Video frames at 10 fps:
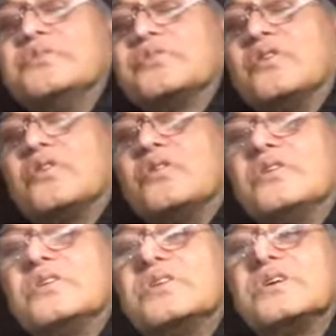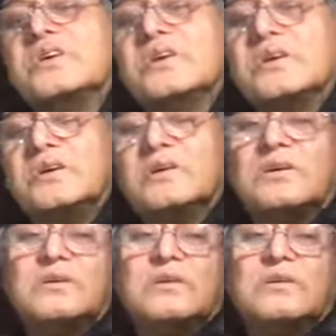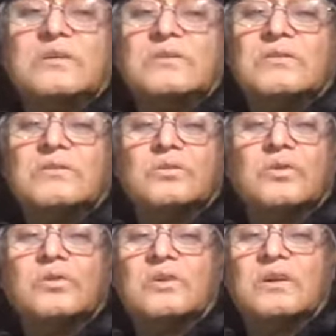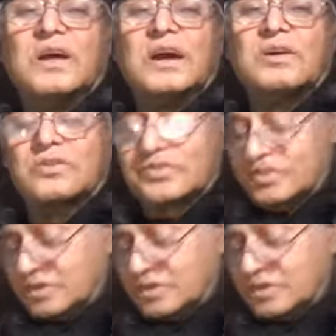so-called rule across the